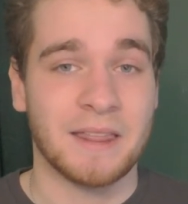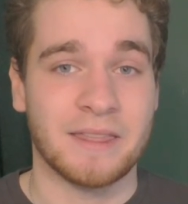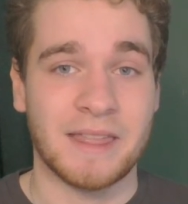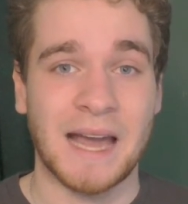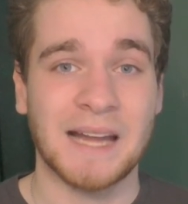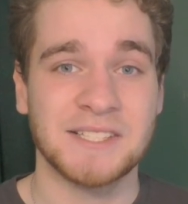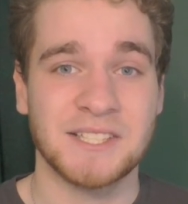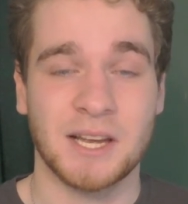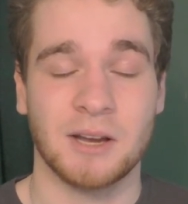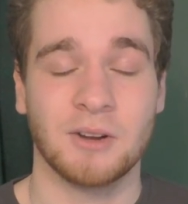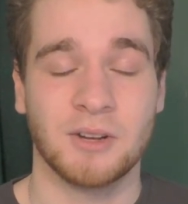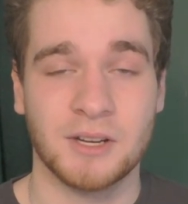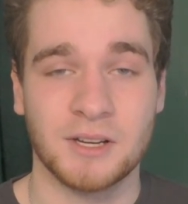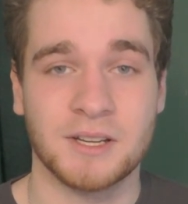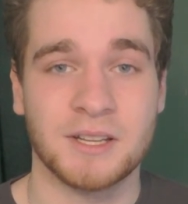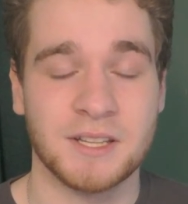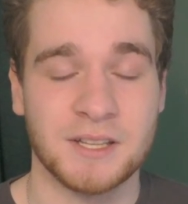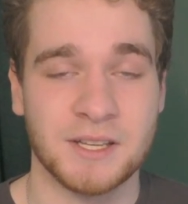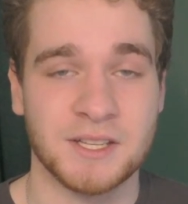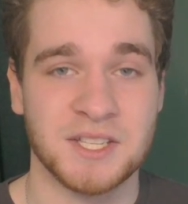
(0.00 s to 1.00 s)
That's how
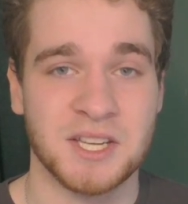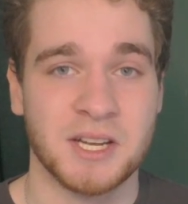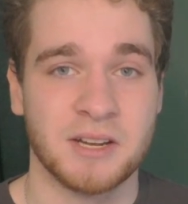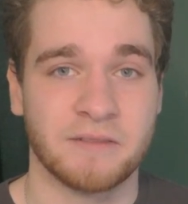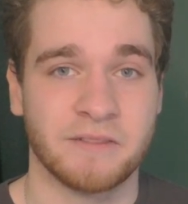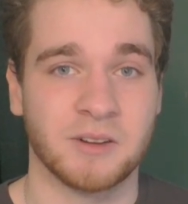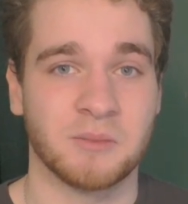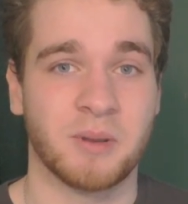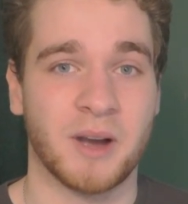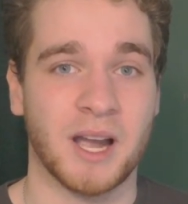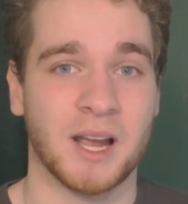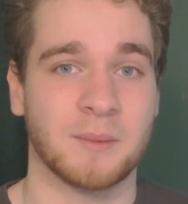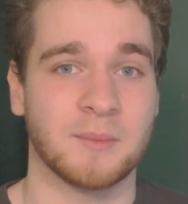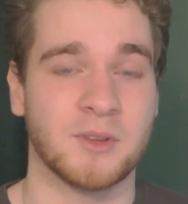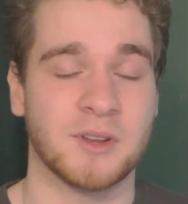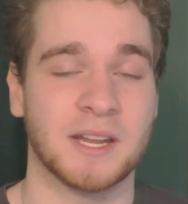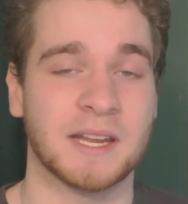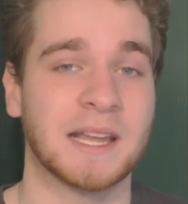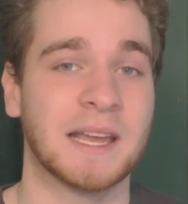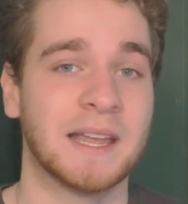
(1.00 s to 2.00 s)
good he is for Bayern
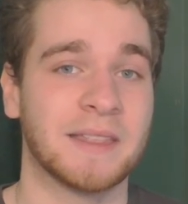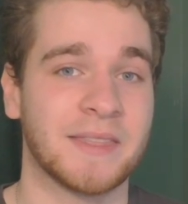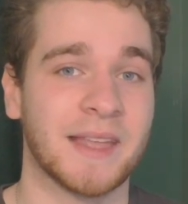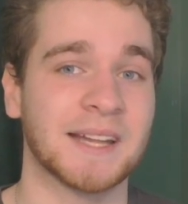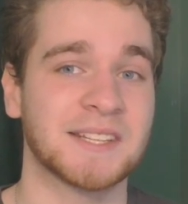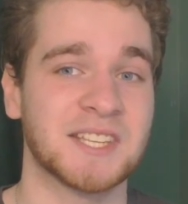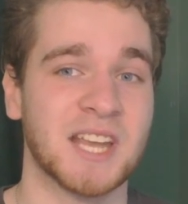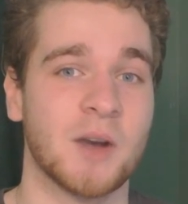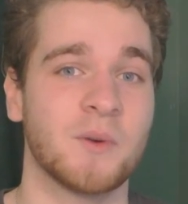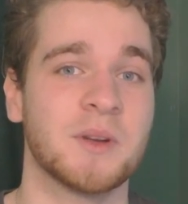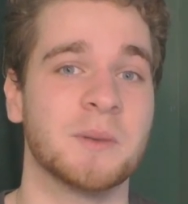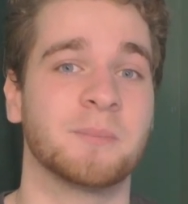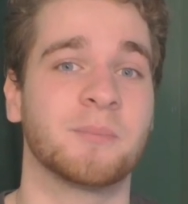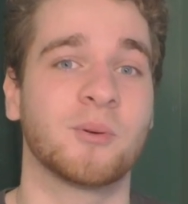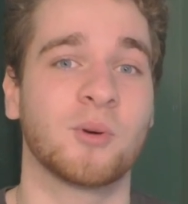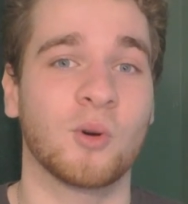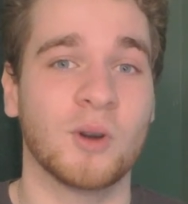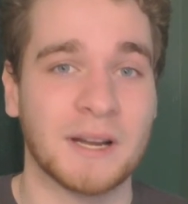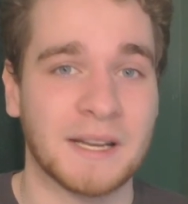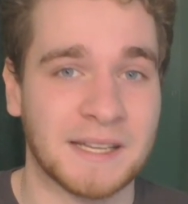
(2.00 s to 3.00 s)
Munich. That's how
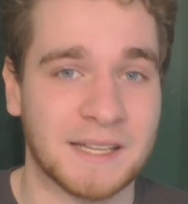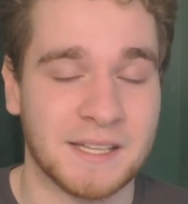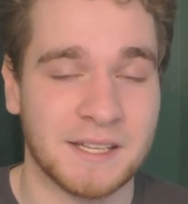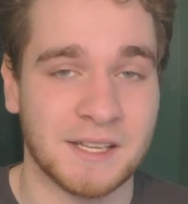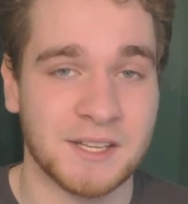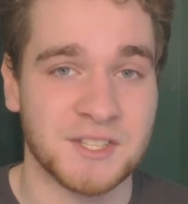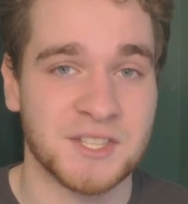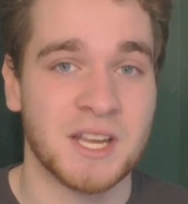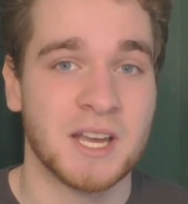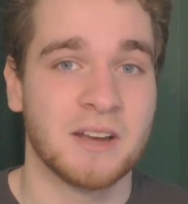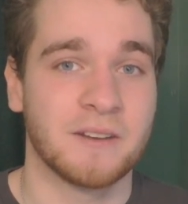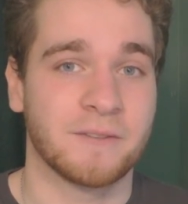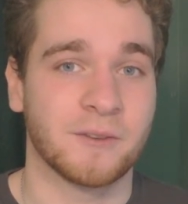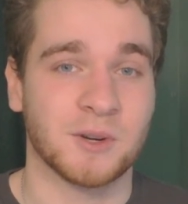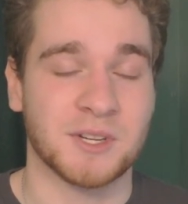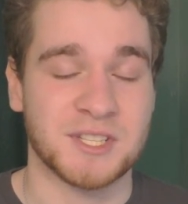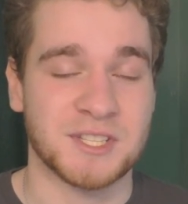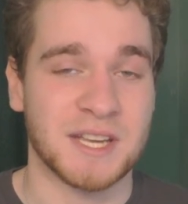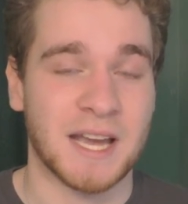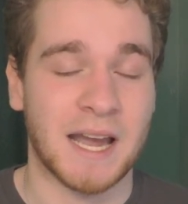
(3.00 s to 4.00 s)
important he is
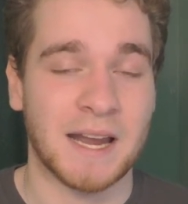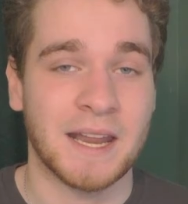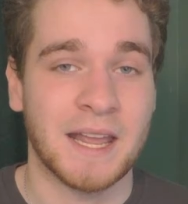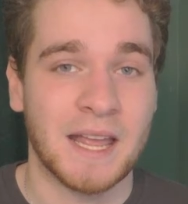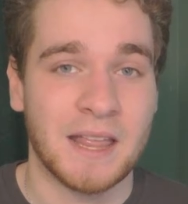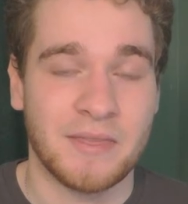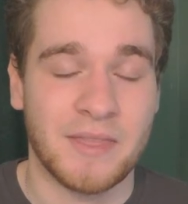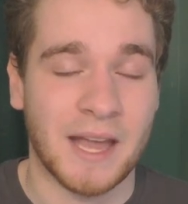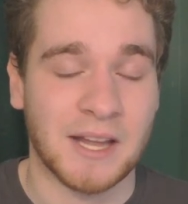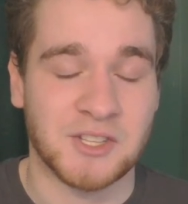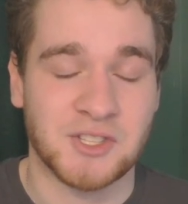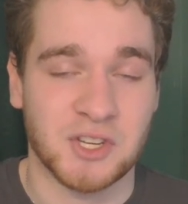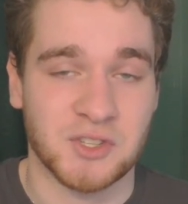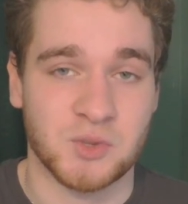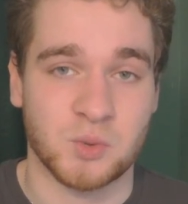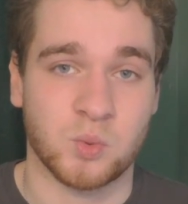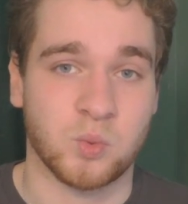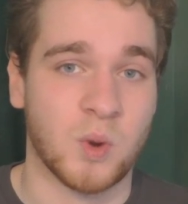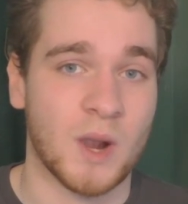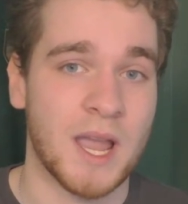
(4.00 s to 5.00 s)
for a side that
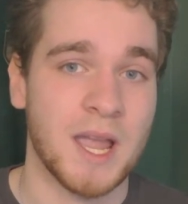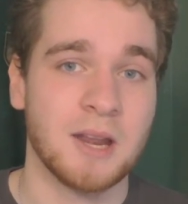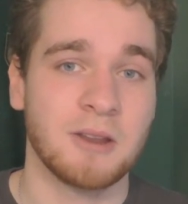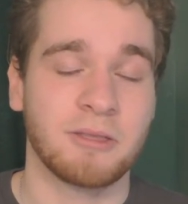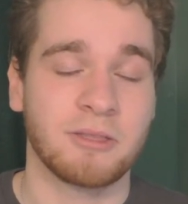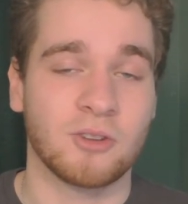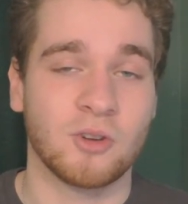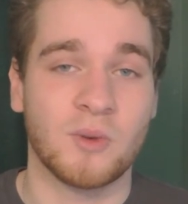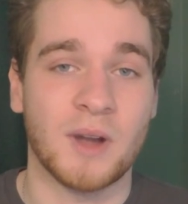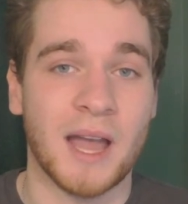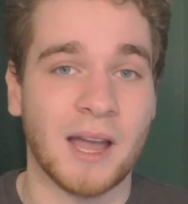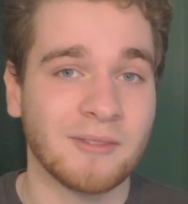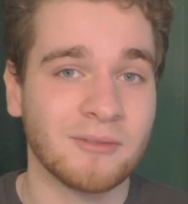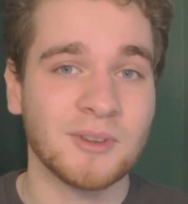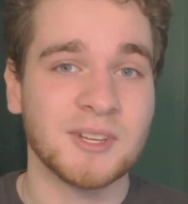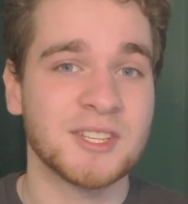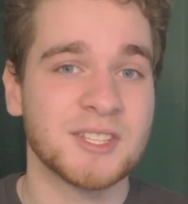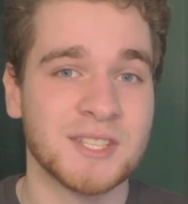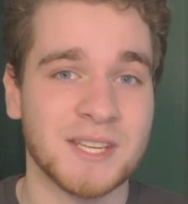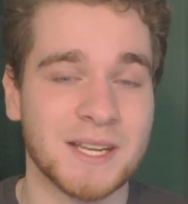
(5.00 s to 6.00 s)
just ran through
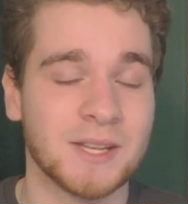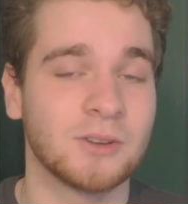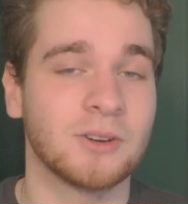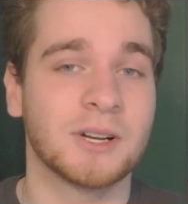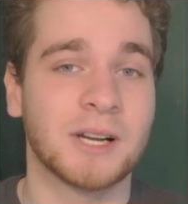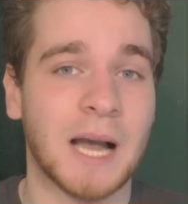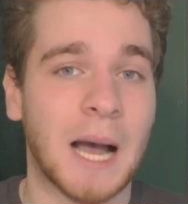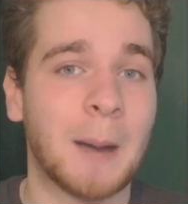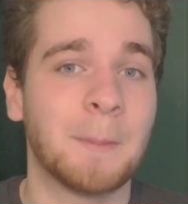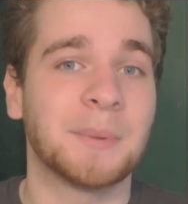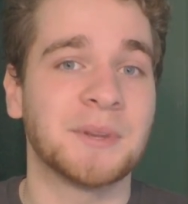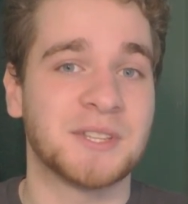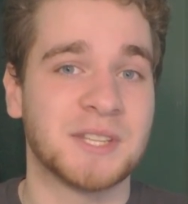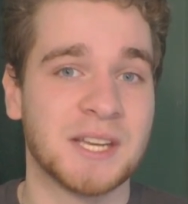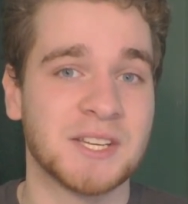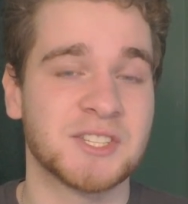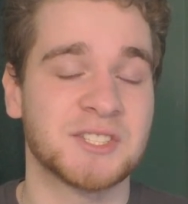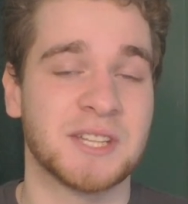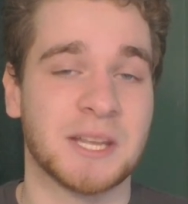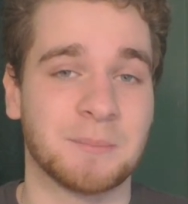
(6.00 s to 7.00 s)
every single
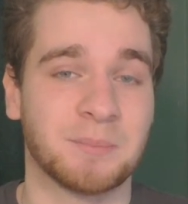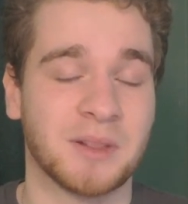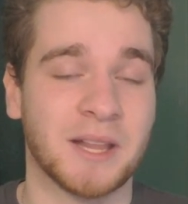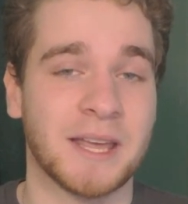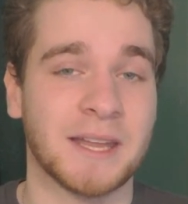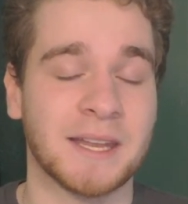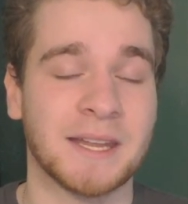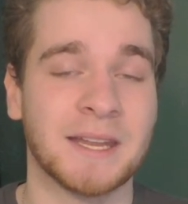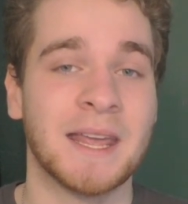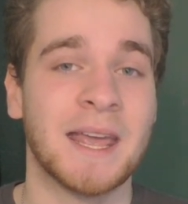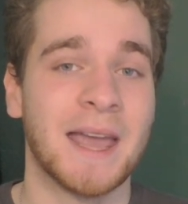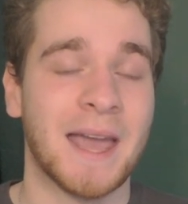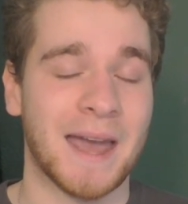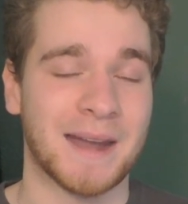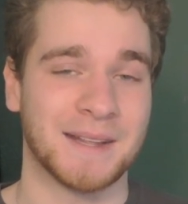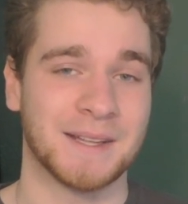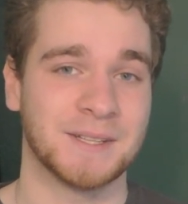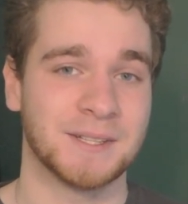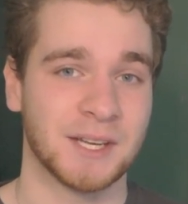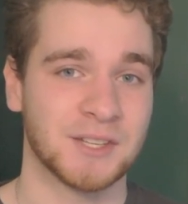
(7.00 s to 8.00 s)
competition they played in,
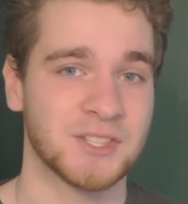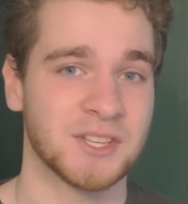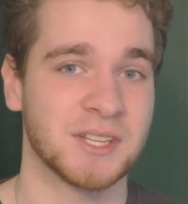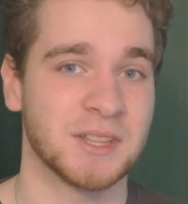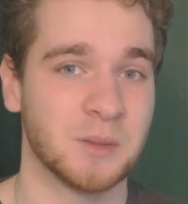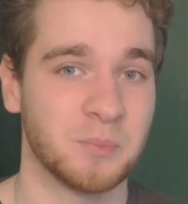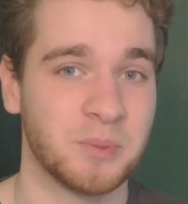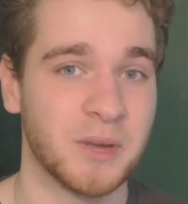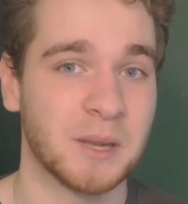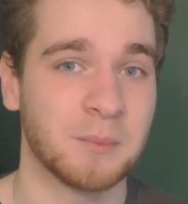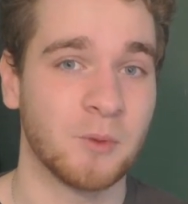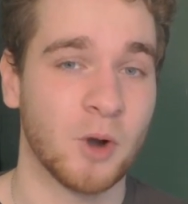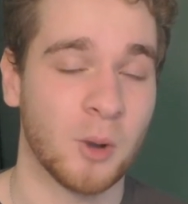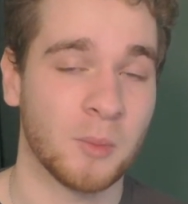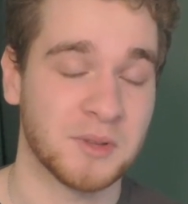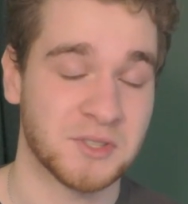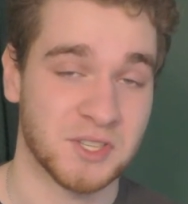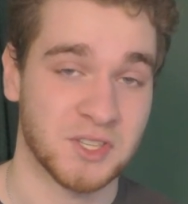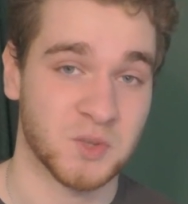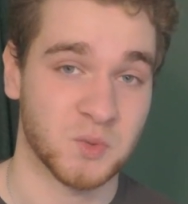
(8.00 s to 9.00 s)
and he does it in the big
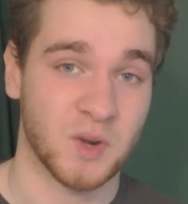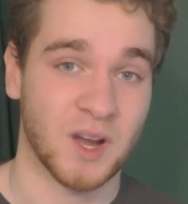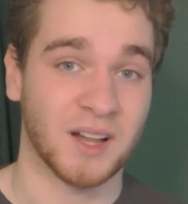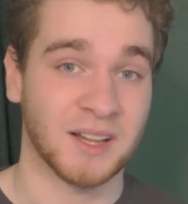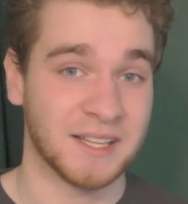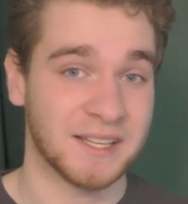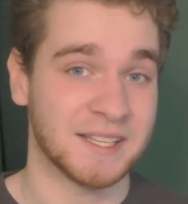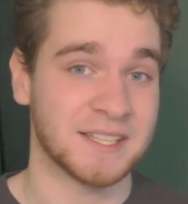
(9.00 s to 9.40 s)
moments as well. He